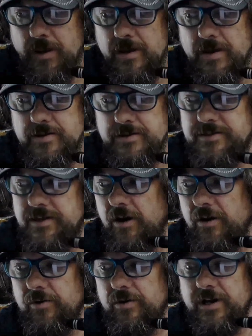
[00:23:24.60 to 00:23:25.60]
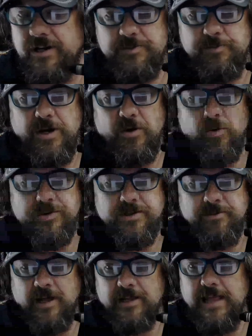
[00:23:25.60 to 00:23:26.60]
So it's pretty
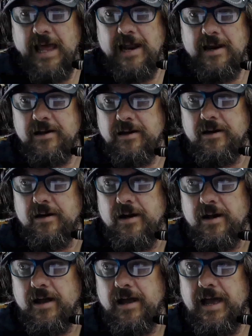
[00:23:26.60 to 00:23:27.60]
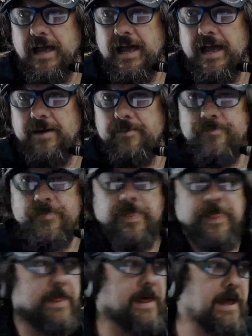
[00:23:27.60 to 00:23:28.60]
awesome like that. Um,
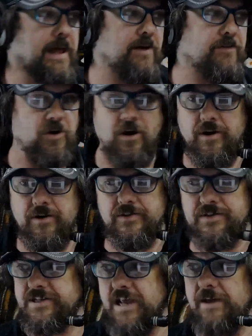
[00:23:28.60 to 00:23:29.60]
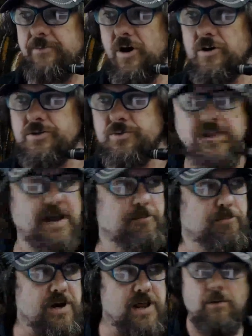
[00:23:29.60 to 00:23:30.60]
and I've got the same goes with that
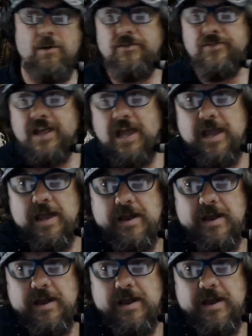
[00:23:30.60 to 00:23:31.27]
Brio over there.